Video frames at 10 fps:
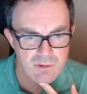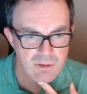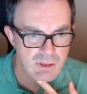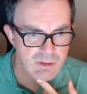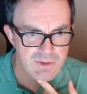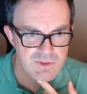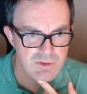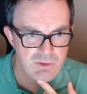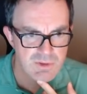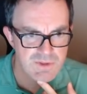no, it's
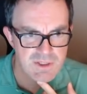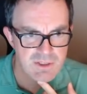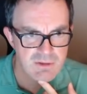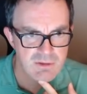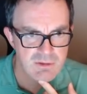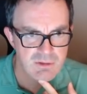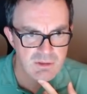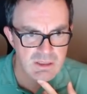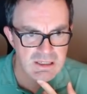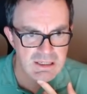not, is it?
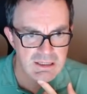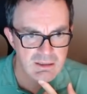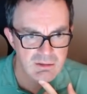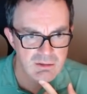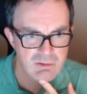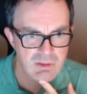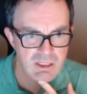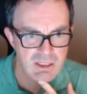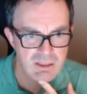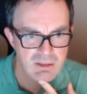Ah,
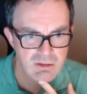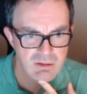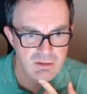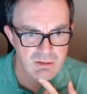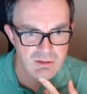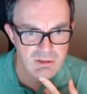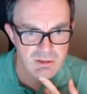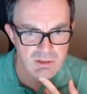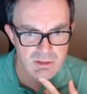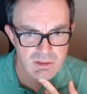okay.
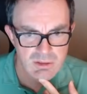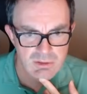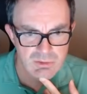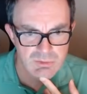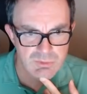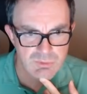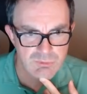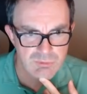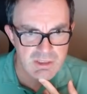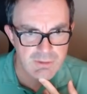Good grief.